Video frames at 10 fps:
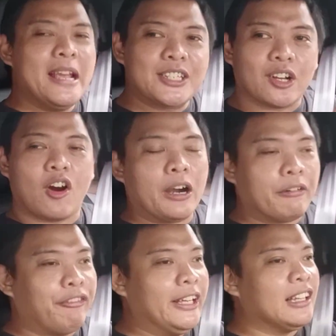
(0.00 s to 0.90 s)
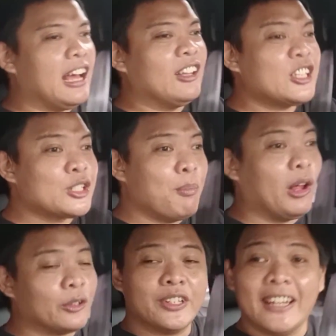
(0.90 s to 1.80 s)
makes the car feel a lot
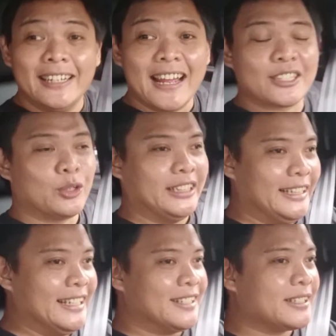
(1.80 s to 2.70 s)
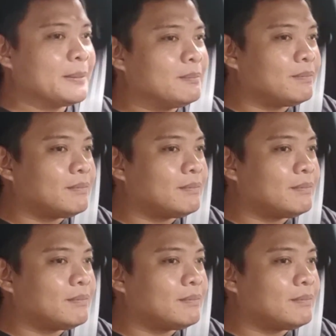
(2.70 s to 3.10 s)
smaller than it actually is.